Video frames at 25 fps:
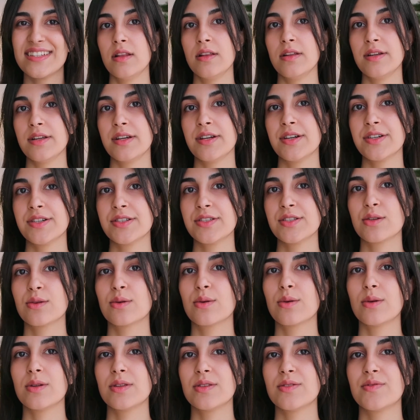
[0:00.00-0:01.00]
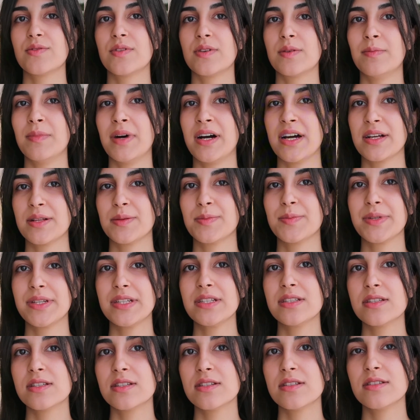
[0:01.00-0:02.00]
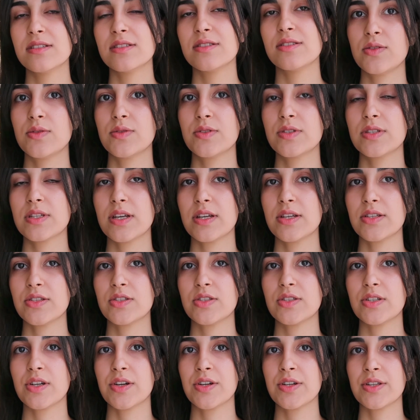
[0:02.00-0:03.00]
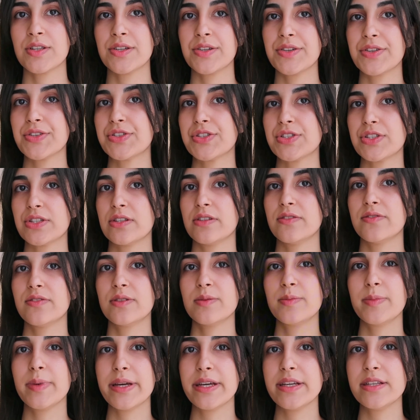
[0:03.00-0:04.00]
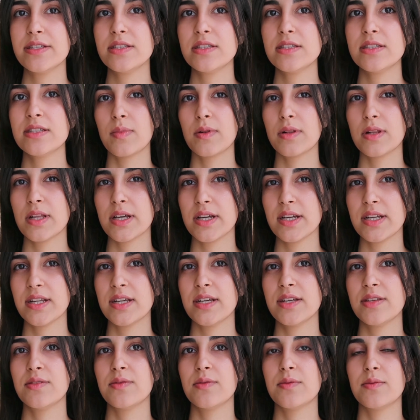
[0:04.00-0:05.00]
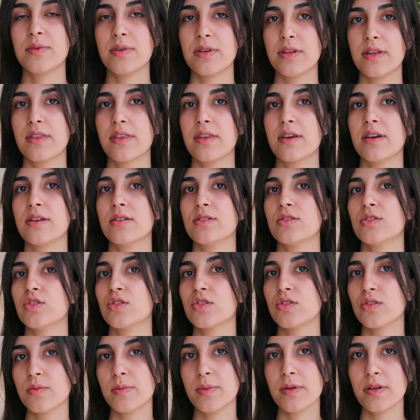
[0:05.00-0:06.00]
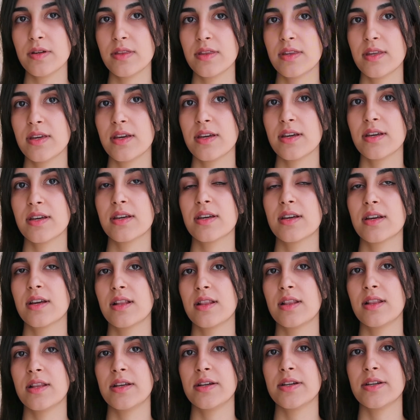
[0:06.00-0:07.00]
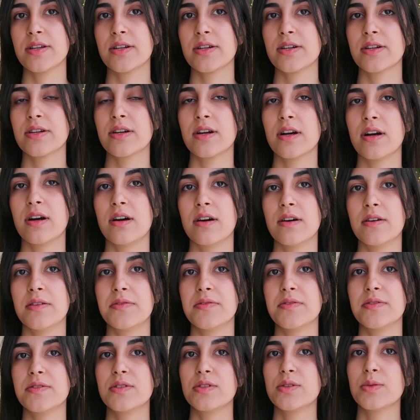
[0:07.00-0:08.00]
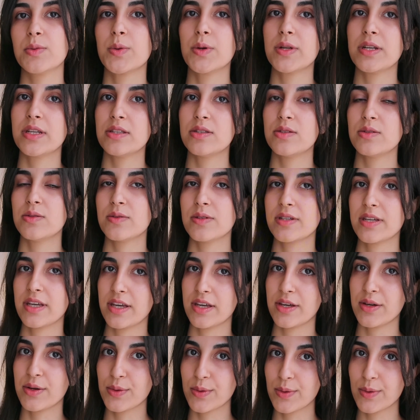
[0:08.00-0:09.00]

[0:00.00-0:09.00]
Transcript: Linjer's gold vermeil pieces use a sterling silver base plated with a super thick layer of 22K